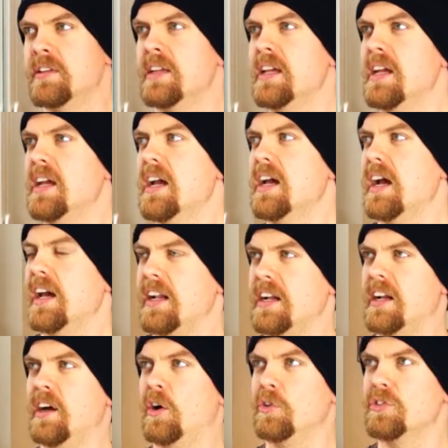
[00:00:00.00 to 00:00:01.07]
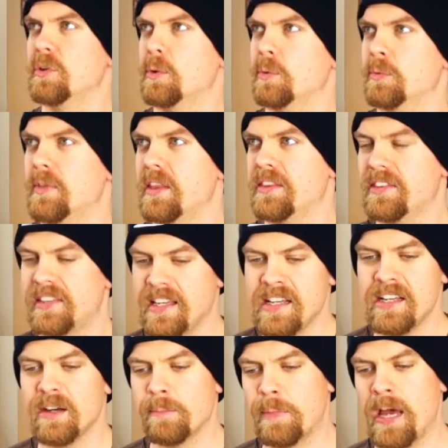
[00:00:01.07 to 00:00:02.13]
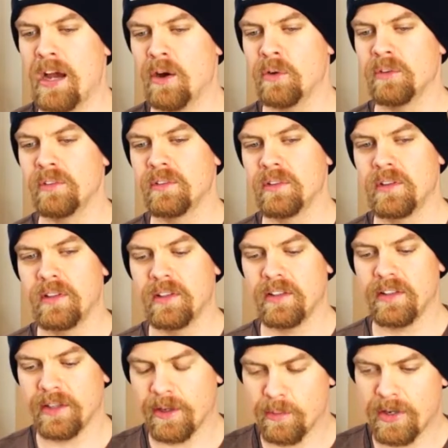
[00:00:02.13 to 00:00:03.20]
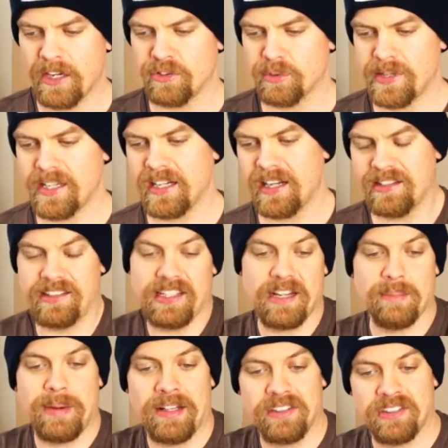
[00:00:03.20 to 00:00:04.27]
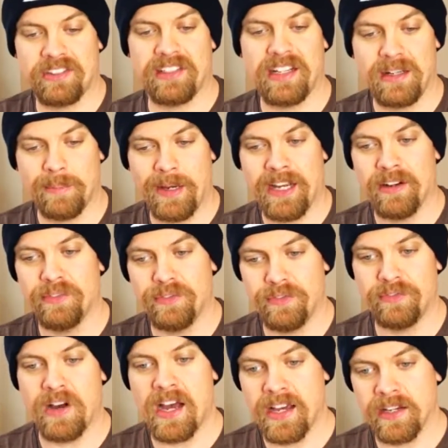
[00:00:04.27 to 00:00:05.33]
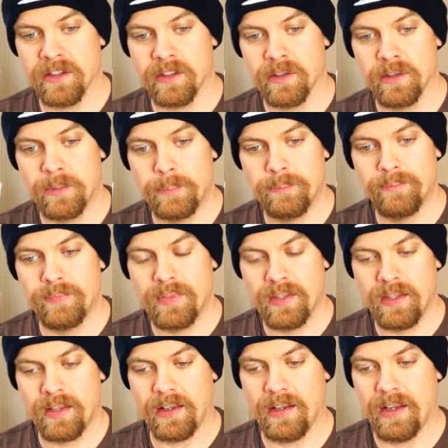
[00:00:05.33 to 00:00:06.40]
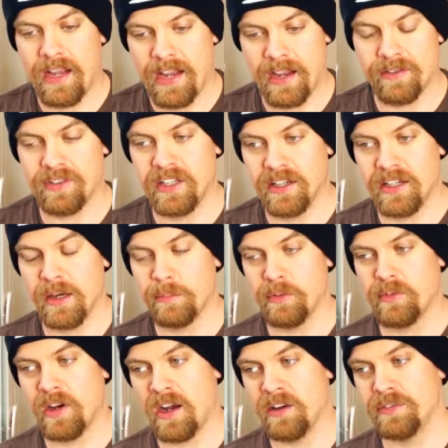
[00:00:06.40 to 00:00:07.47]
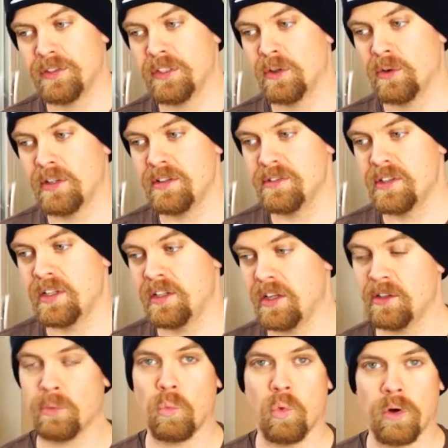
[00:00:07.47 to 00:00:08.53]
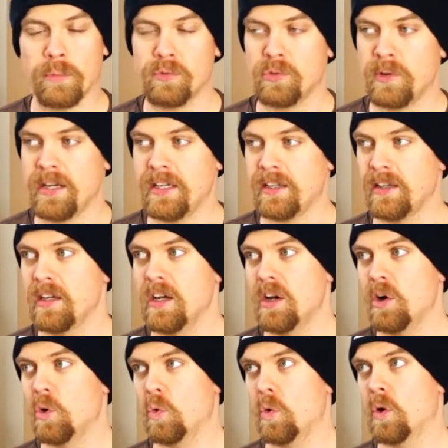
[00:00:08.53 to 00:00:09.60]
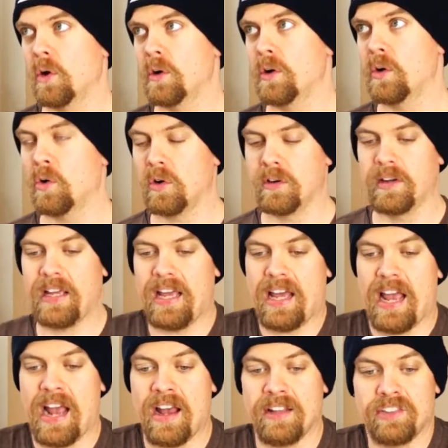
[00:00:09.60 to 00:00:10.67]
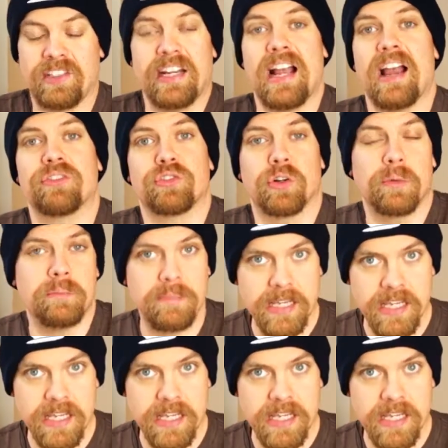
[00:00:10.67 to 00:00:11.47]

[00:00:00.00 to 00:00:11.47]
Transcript: And I also think about, like when I drink it, I think about sitting by a fire, having a cup of coffee or even another warm drink, or sitting after a